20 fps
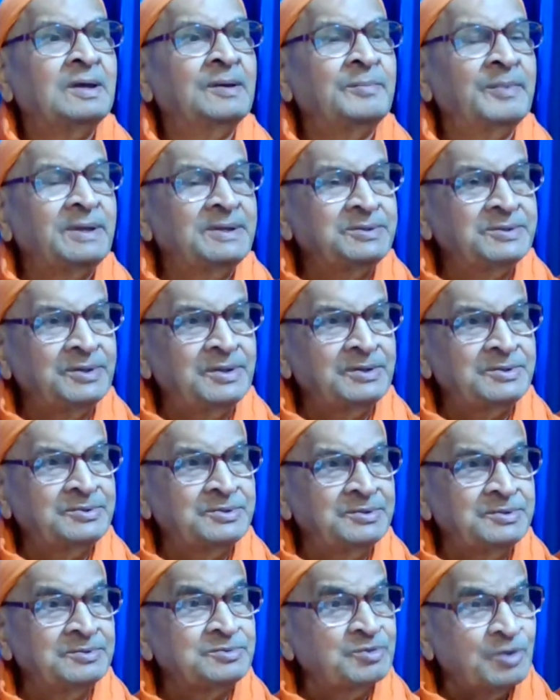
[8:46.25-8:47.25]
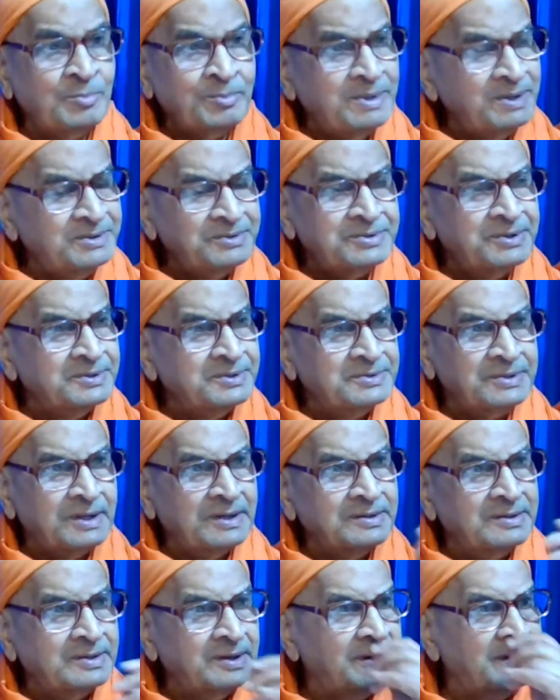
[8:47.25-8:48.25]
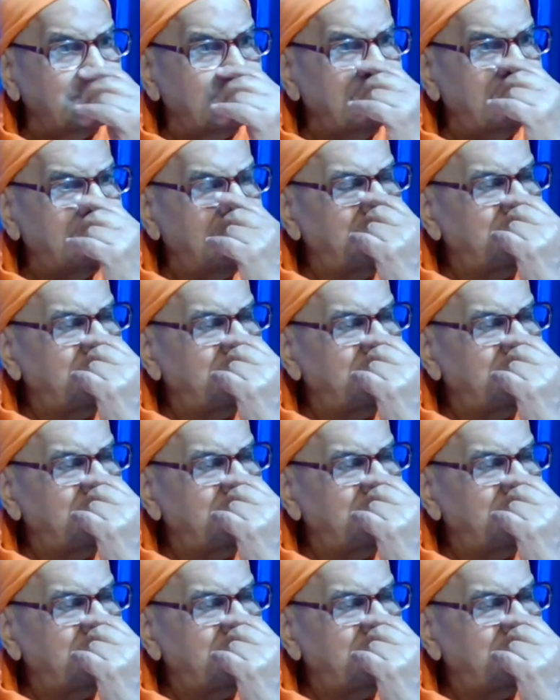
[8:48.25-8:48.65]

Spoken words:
imagination is, so many things are there.